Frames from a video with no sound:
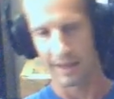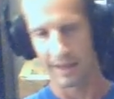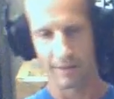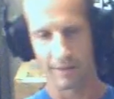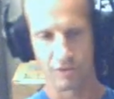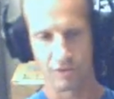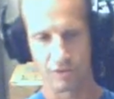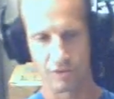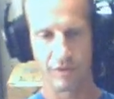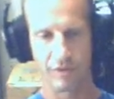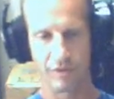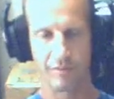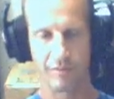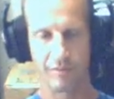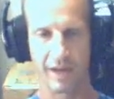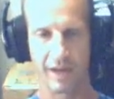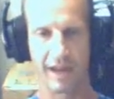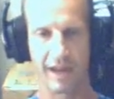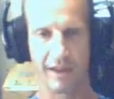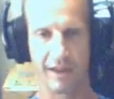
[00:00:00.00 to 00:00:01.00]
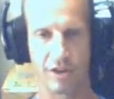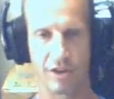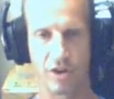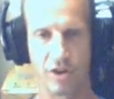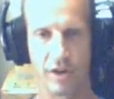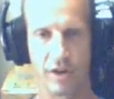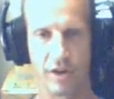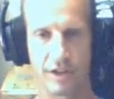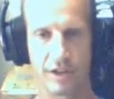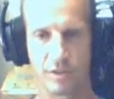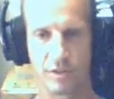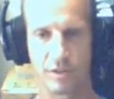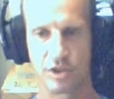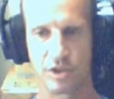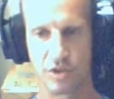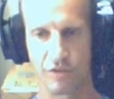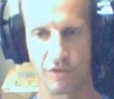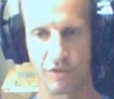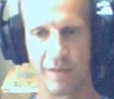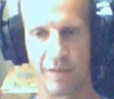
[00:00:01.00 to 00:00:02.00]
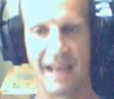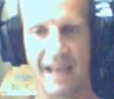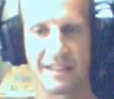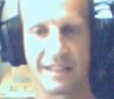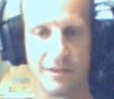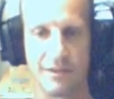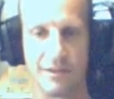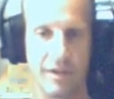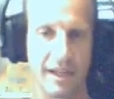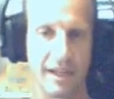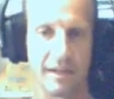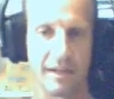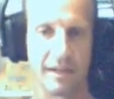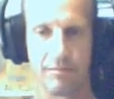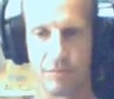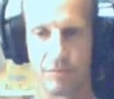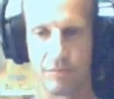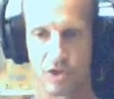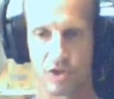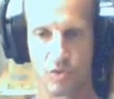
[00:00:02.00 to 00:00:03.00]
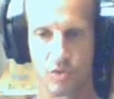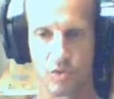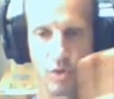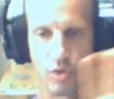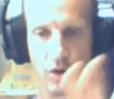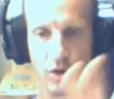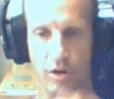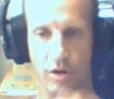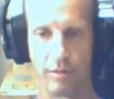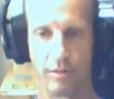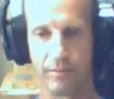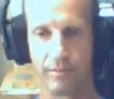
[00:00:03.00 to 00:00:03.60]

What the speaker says: driven by currents, which sort of passively swirl